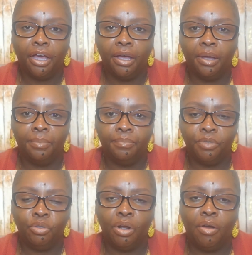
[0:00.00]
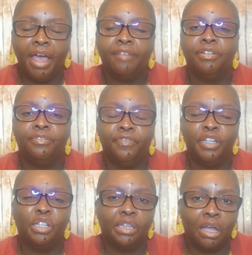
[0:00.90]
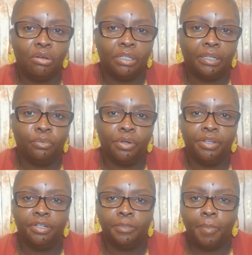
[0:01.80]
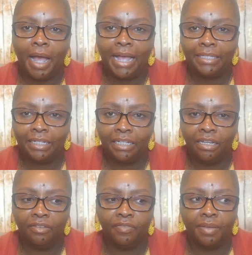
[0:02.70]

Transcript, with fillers: um, you don't have to feel lonely, where there's positive.